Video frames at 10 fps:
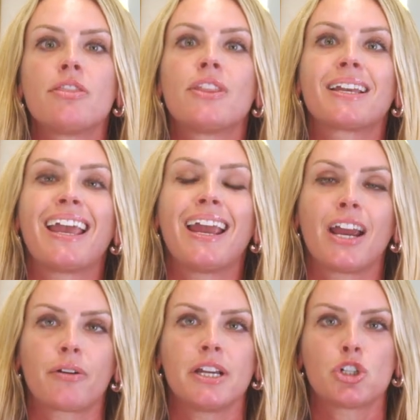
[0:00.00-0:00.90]
The
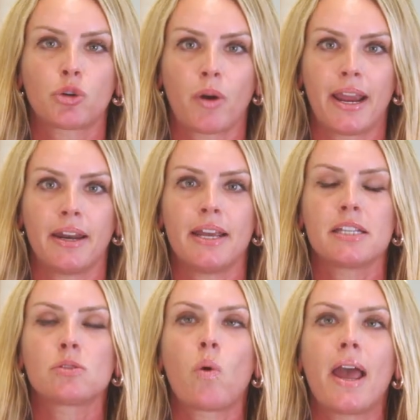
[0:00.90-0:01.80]
carry trade
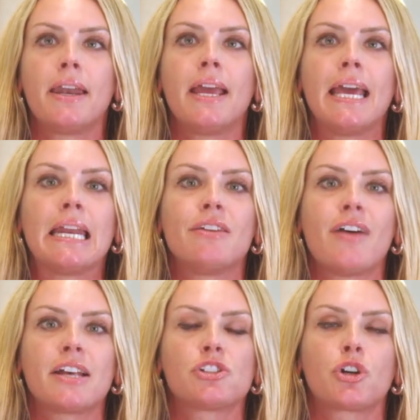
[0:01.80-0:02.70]
is when an
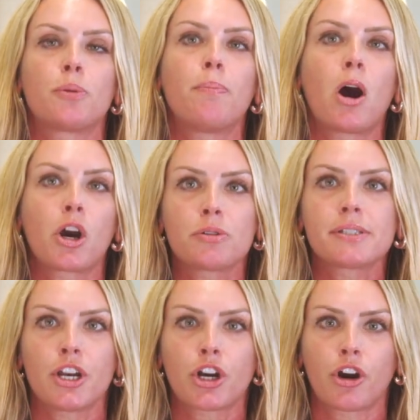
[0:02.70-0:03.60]
investor borrows
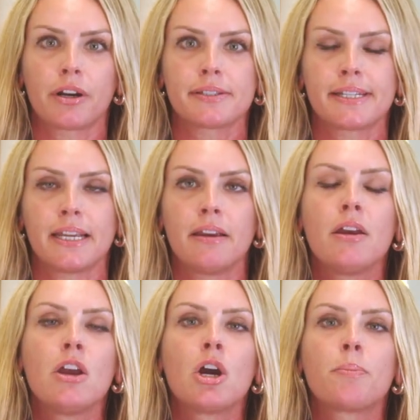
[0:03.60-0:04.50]
in a currency,
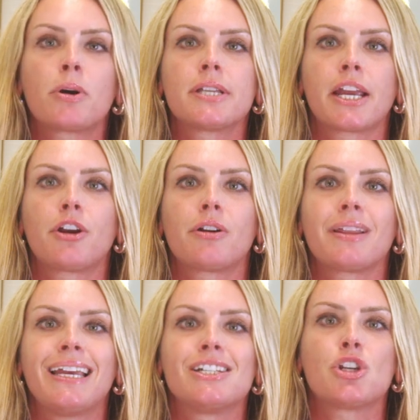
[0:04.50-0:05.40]

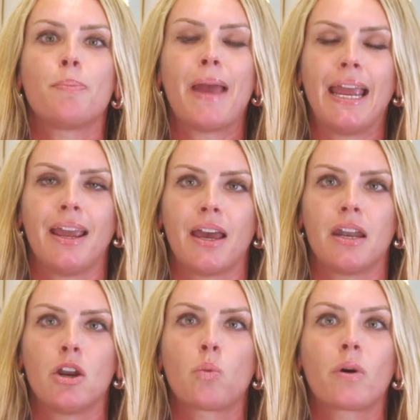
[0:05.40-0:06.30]
particularly in
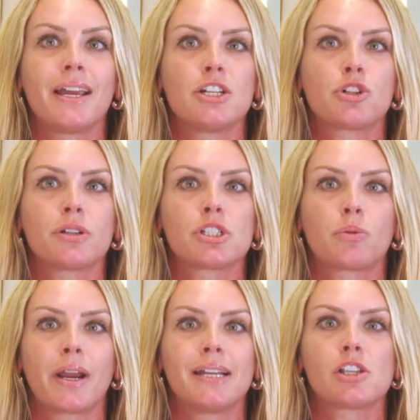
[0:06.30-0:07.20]
Japan, where interest
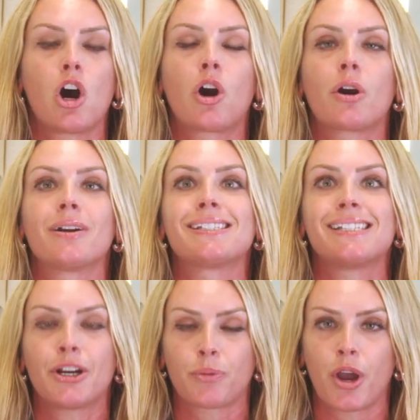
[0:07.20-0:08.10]
rates are
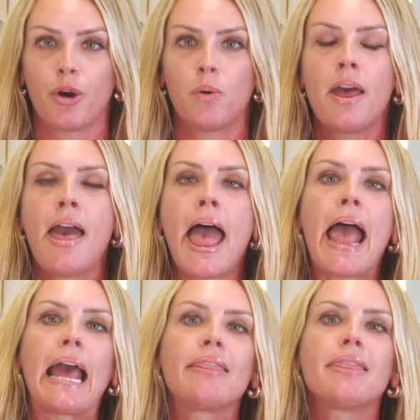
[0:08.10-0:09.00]
0,
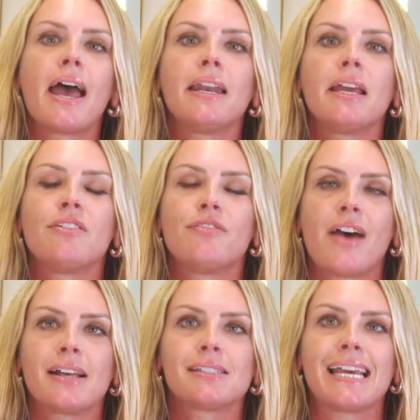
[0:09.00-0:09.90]
and then
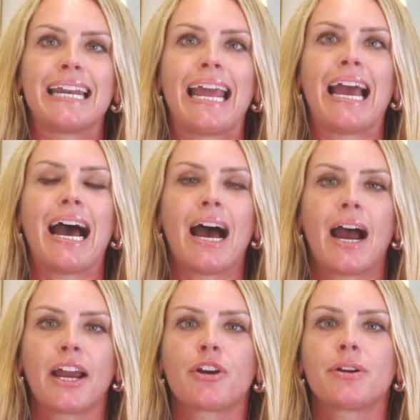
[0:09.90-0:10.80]
invests in a
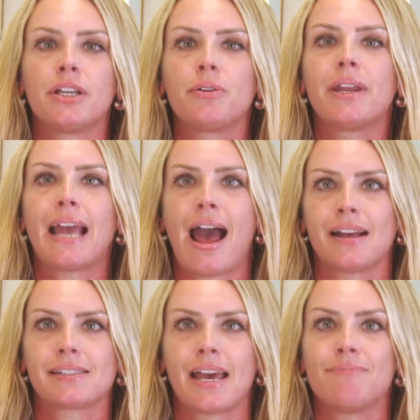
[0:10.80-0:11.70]
higher yielding
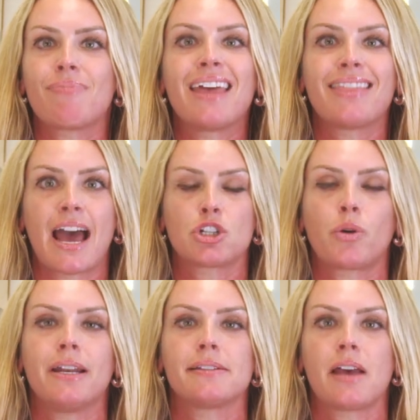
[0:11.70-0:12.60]
asset, and that
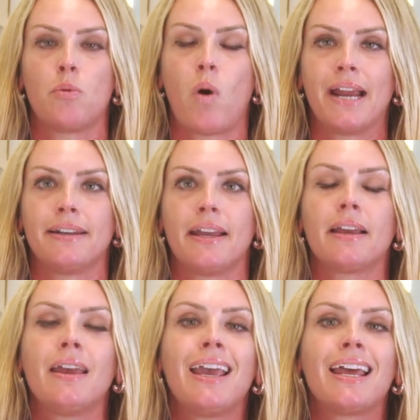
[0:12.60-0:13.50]
trade is
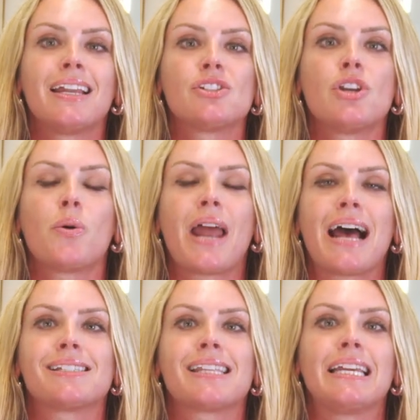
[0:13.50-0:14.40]
unwinding. It is known
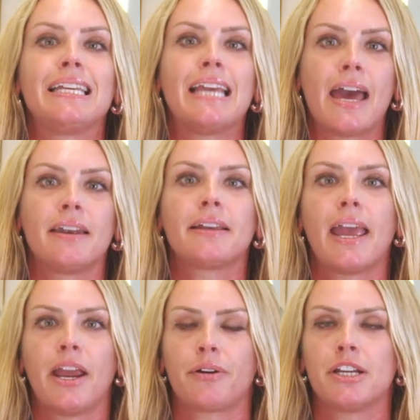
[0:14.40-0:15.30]
as the yen
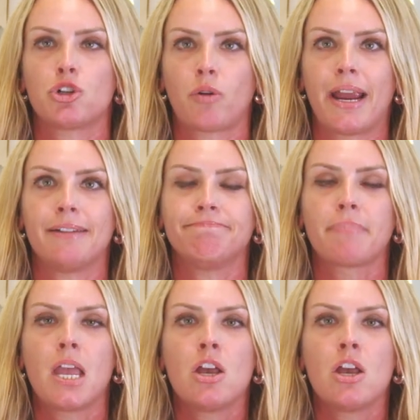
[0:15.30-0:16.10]
carry trade.